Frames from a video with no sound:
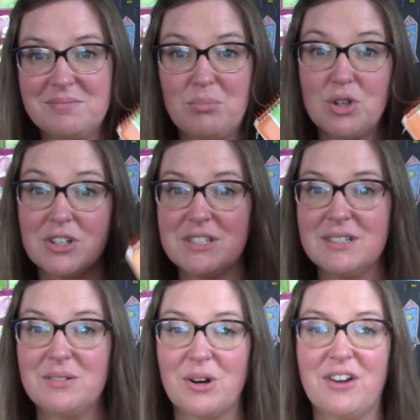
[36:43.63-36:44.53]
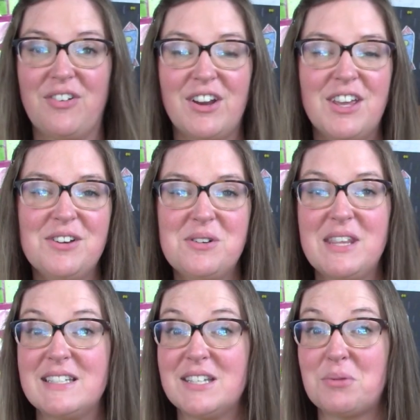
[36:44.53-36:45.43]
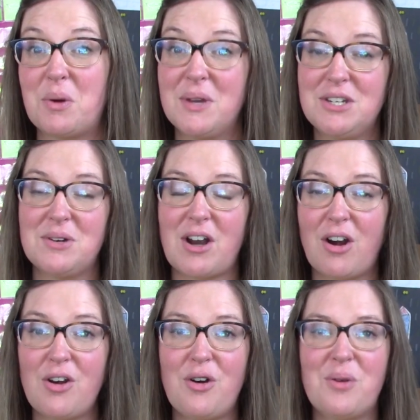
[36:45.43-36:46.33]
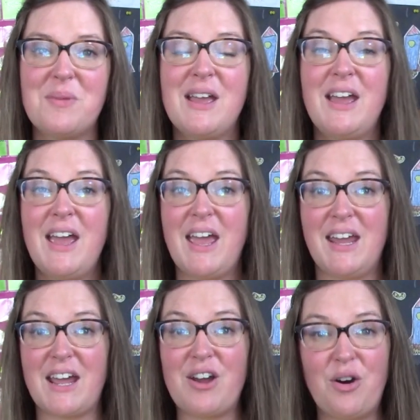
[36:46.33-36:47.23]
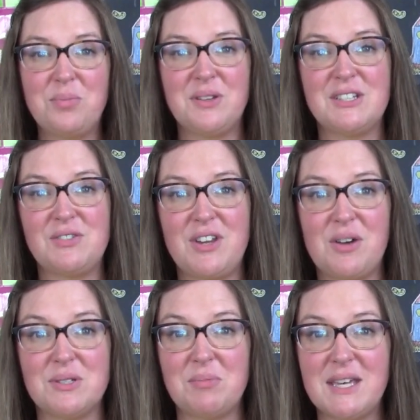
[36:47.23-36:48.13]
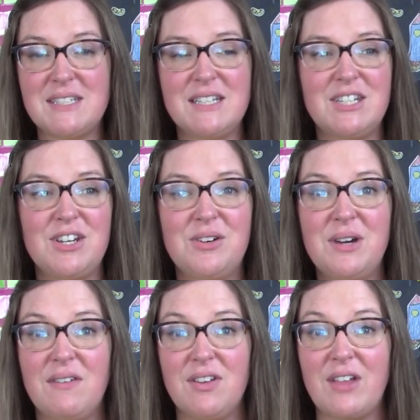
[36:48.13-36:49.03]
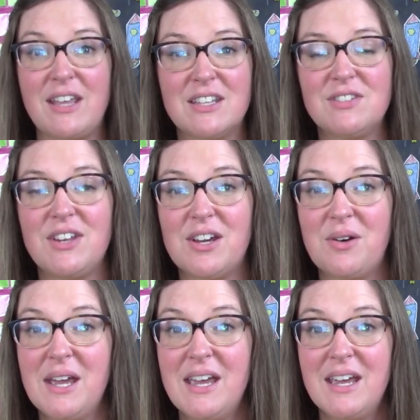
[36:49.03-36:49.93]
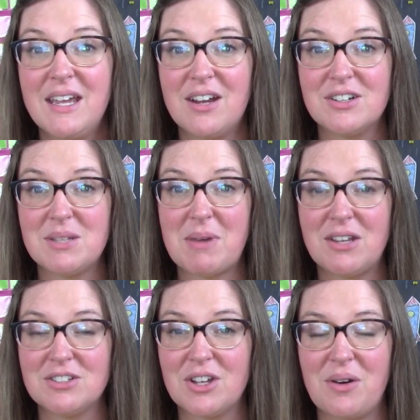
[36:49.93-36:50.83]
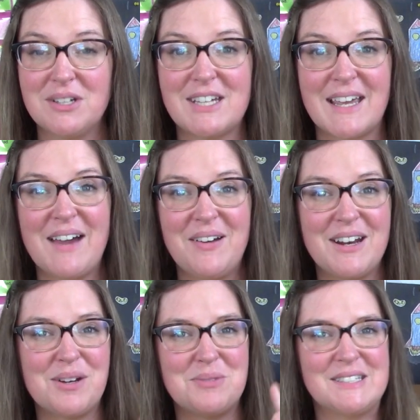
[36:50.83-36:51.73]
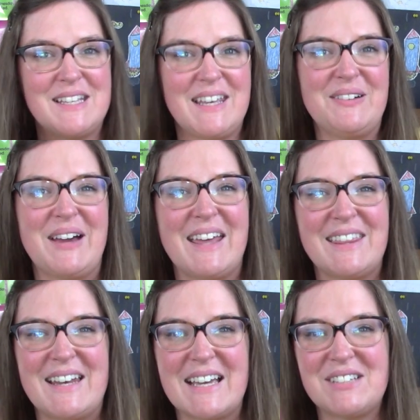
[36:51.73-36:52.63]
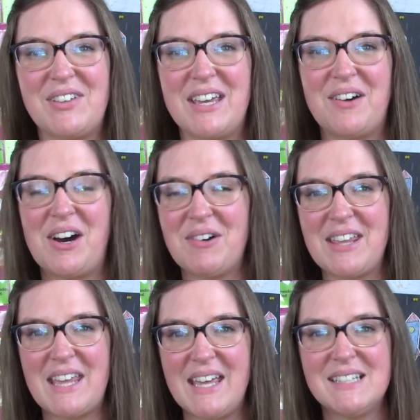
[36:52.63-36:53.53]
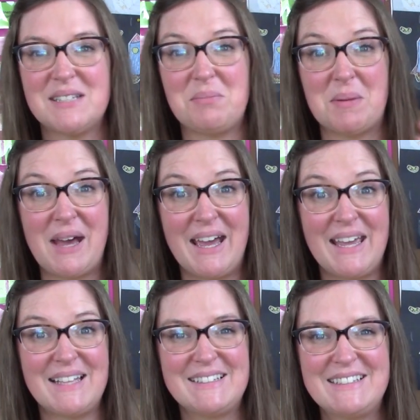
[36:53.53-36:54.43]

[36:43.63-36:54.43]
books work for you. This is what we do at our home, and I hope that this video was a blessing to you. If you like this video, here are some others to go and check out, and I hope to see you at the next video. All right, thanks. Bye-bye.